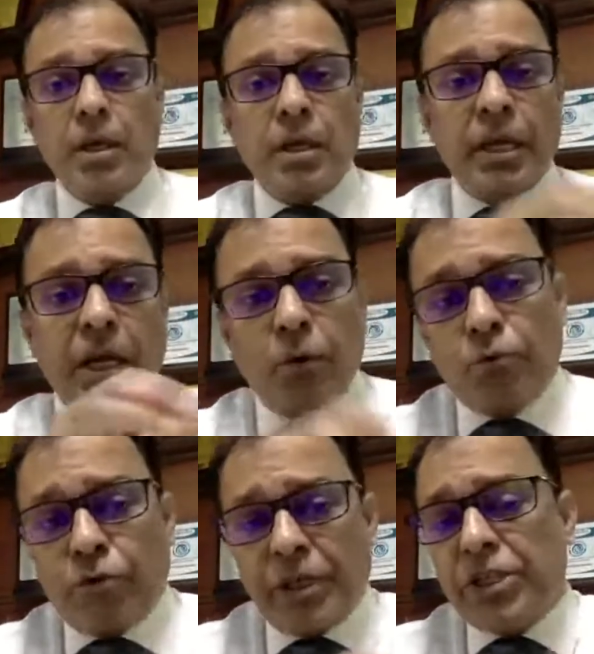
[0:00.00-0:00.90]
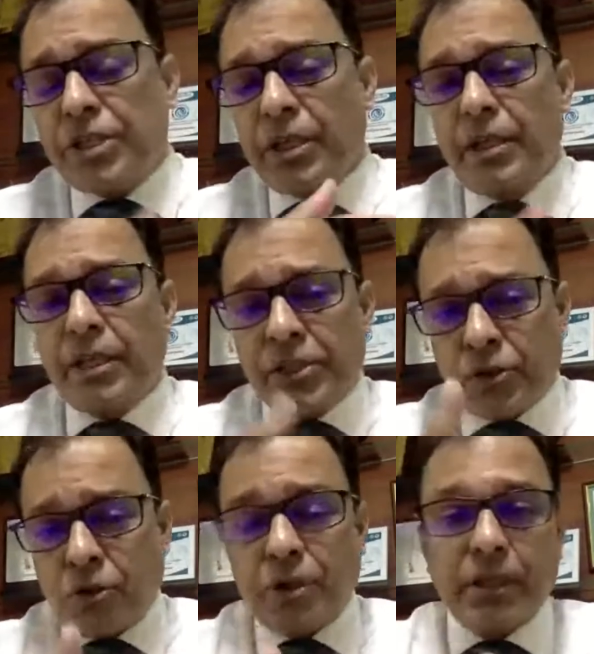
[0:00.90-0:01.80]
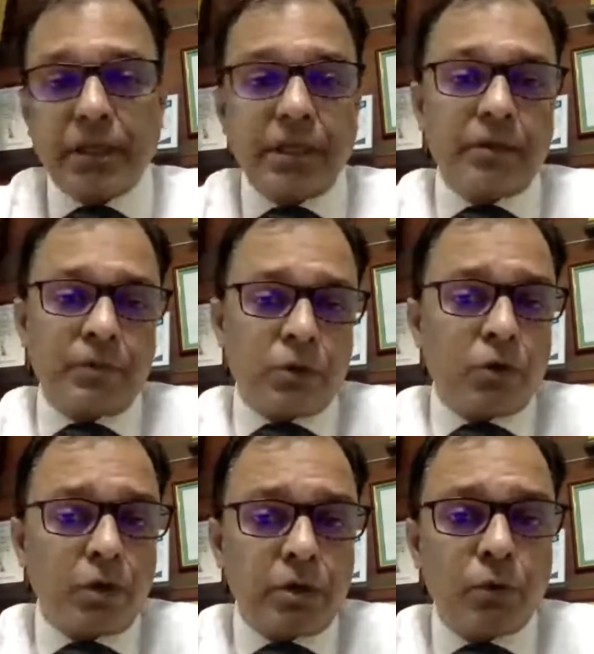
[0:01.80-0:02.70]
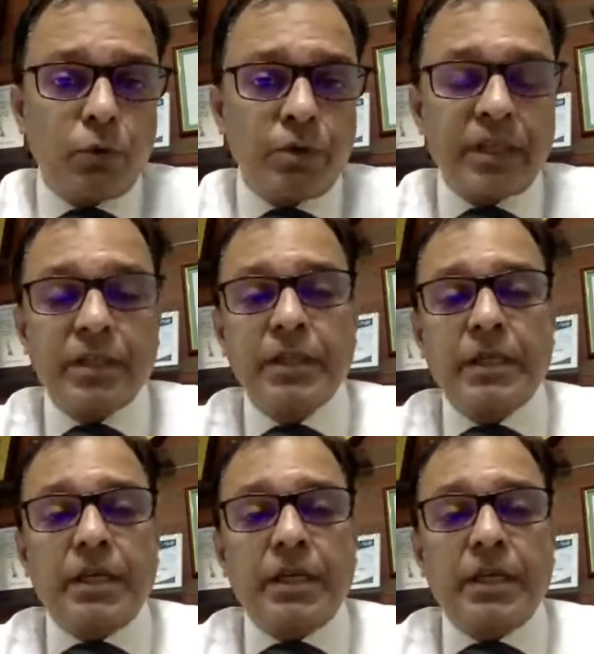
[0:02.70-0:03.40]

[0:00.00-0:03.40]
Now, traditionally, historically, we all know that